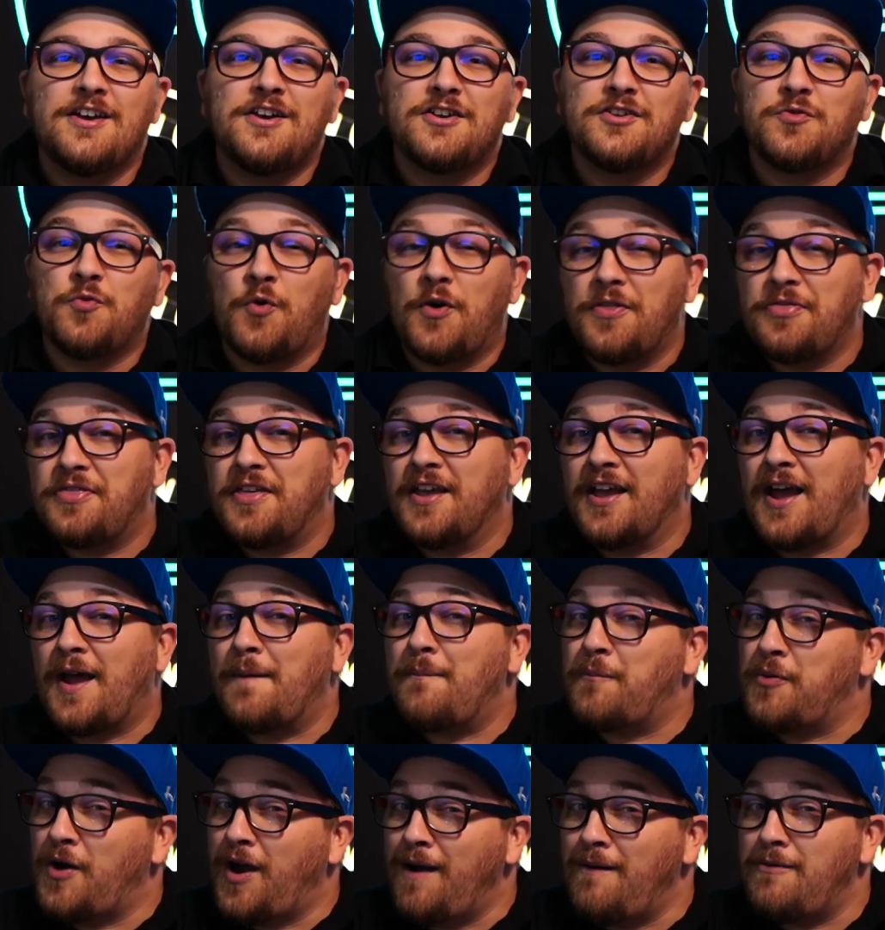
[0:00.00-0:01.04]
One thing I
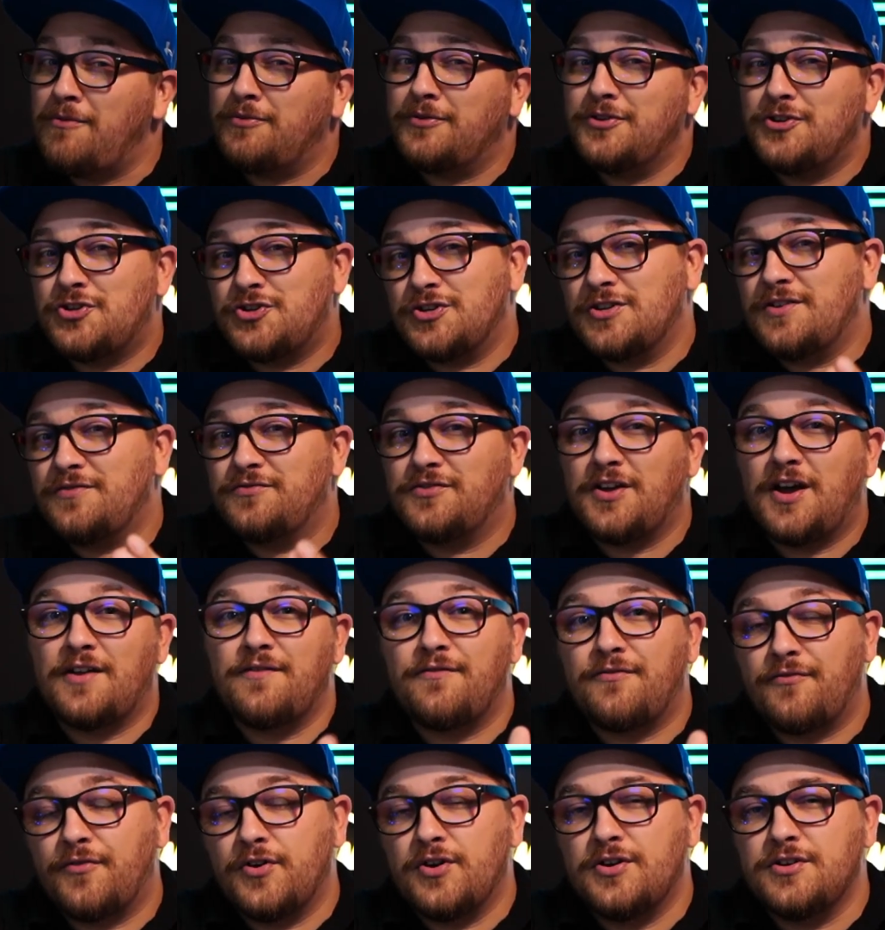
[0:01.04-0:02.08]
probably should have done
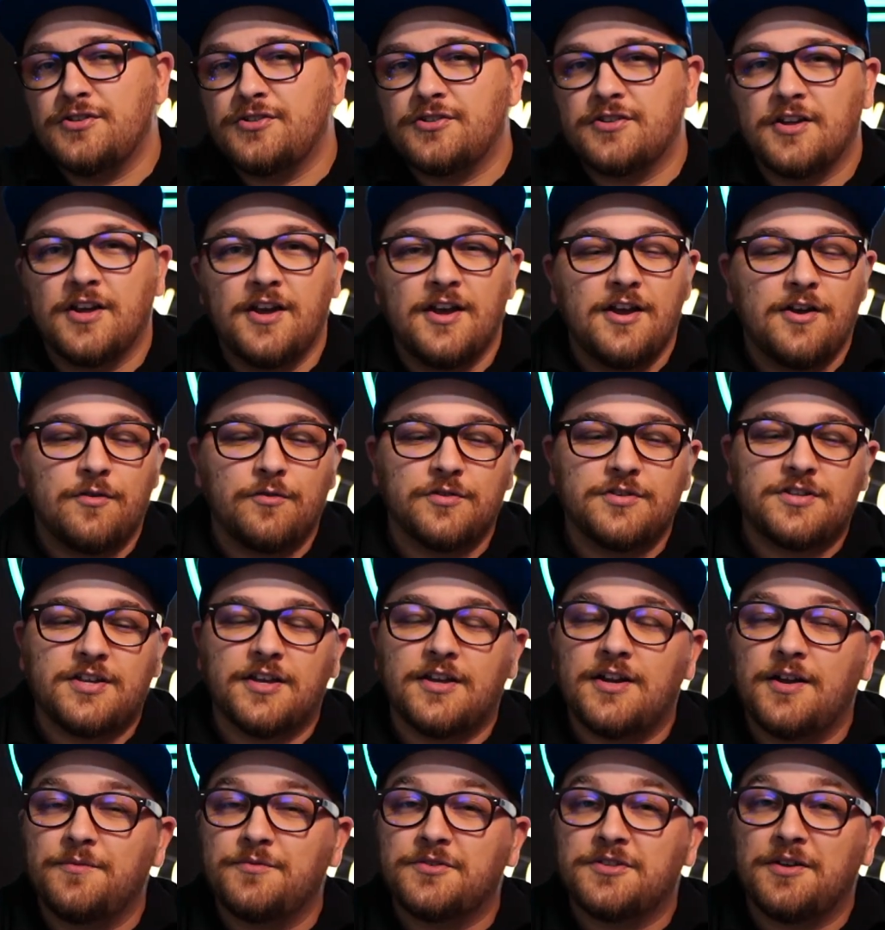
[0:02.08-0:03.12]
first was hit
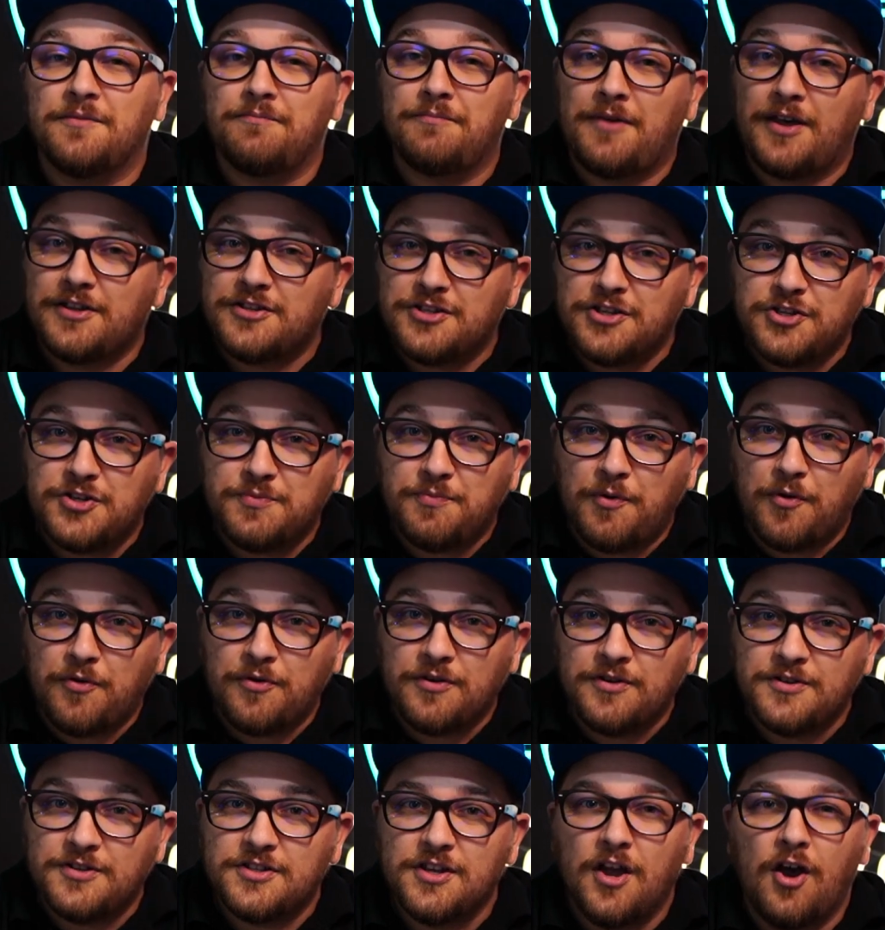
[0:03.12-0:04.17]
up some message
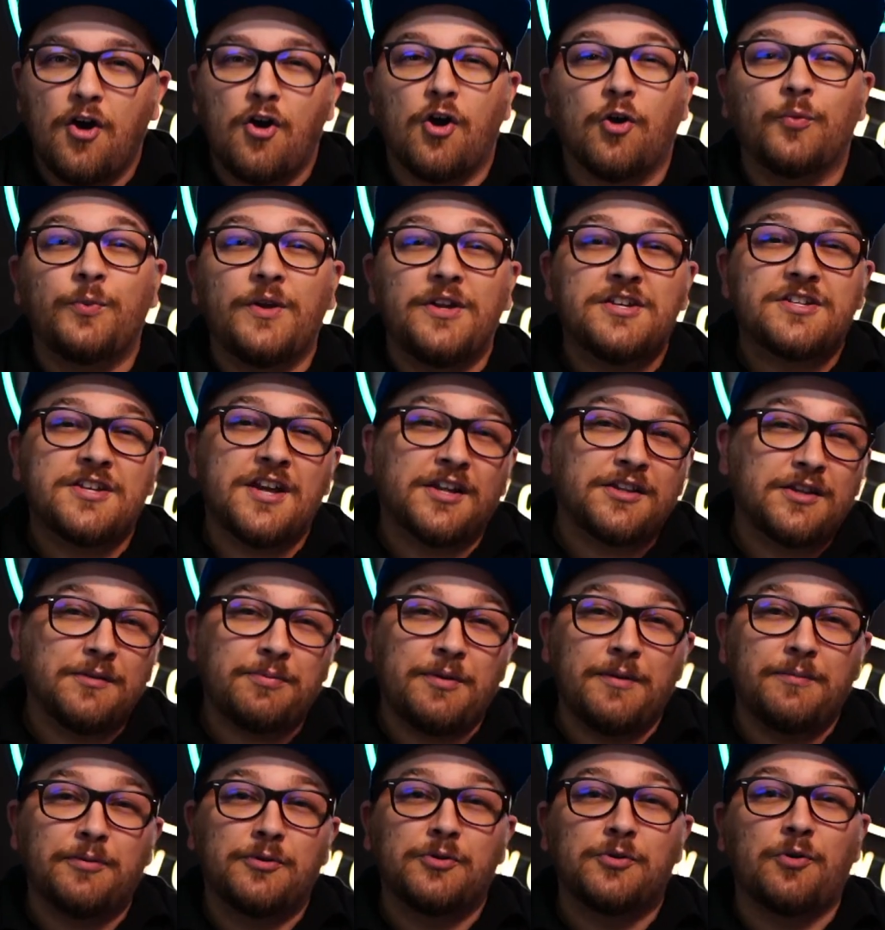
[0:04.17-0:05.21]
boards or reached out to
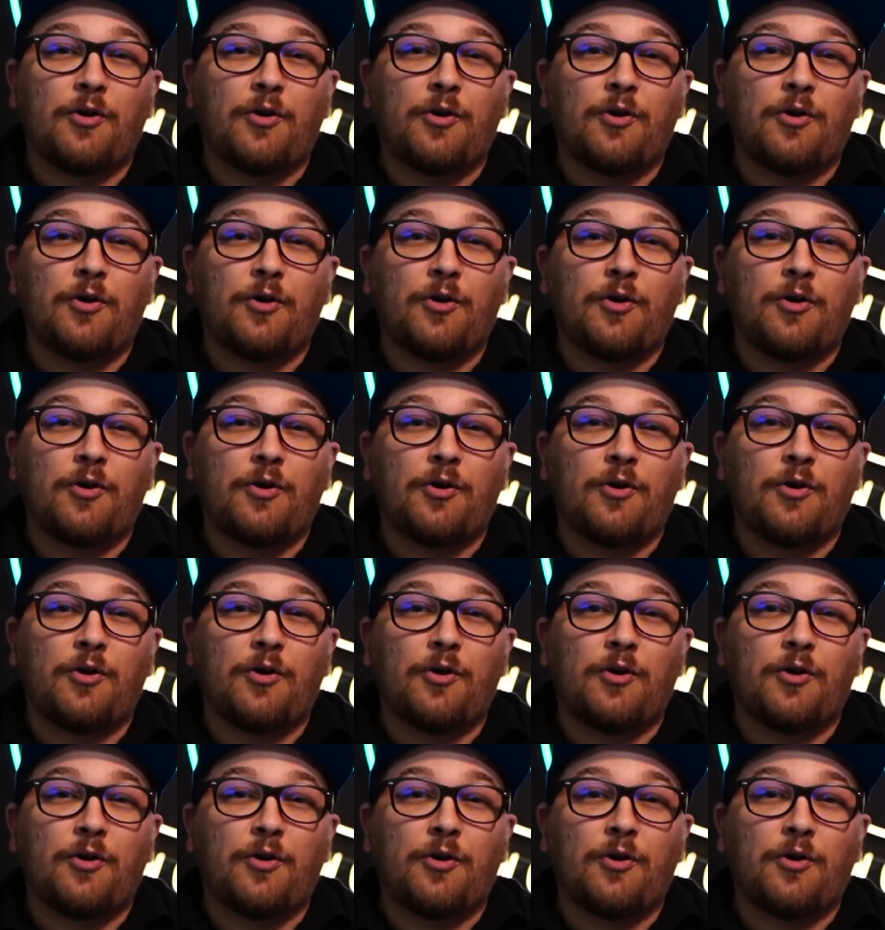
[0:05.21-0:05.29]
people who